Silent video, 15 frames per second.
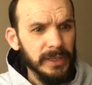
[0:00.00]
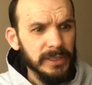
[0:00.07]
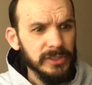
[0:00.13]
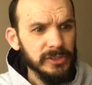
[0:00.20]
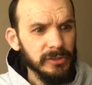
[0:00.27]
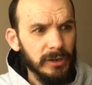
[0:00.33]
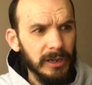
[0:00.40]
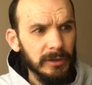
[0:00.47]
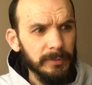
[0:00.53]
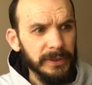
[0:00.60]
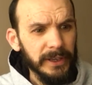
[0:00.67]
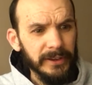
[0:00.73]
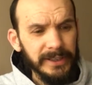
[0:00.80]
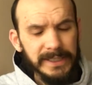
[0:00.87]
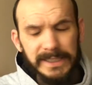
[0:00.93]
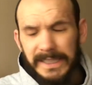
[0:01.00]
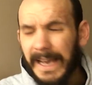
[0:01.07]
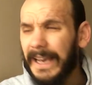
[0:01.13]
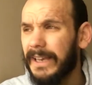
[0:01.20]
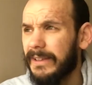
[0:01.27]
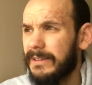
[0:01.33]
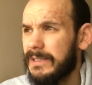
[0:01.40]
So I'll be going
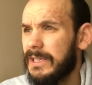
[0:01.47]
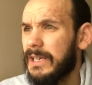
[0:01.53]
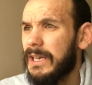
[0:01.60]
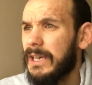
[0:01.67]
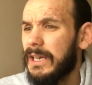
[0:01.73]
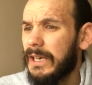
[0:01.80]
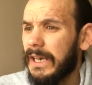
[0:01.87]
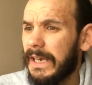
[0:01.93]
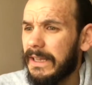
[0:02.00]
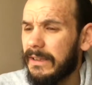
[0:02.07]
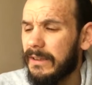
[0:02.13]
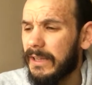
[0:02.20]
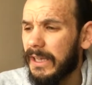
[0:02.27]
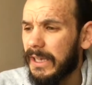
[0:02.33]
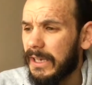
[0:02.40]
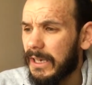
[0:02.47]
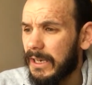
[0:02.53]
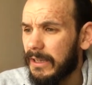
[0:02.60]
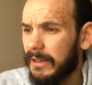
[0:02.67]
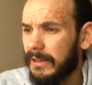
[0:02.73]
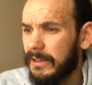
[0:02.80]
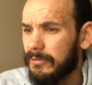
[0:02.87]
second in
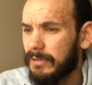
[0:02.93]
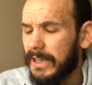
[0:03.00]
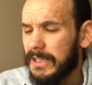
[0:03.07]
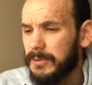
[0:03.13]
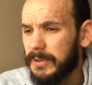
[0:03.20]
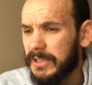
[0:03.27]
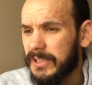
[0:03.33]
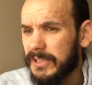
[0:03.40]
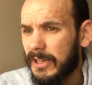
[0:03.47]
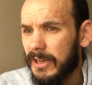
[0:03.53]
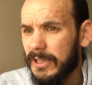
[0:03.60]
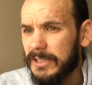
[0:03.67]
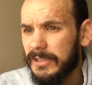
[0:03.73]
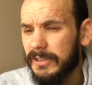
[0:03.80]
the race when it starts.